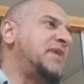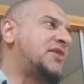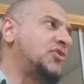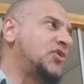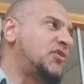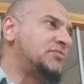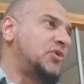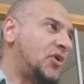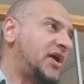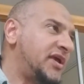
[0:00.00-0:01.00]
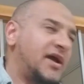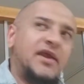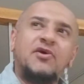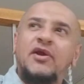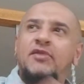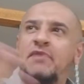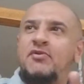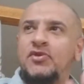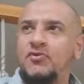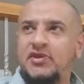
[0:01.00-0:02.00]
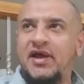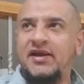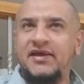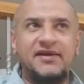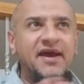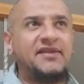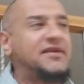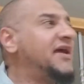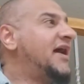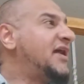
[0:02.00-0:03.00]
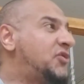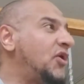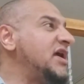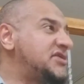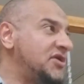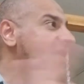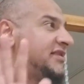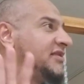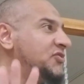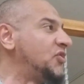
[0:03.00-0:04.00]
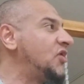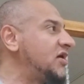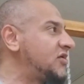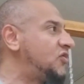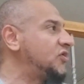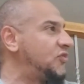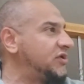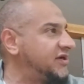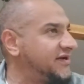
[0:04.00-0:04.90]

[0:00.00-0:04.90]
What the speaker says: wudu with mulukhiyah, and you cannot make wudu with curry, right? It's no longer called water.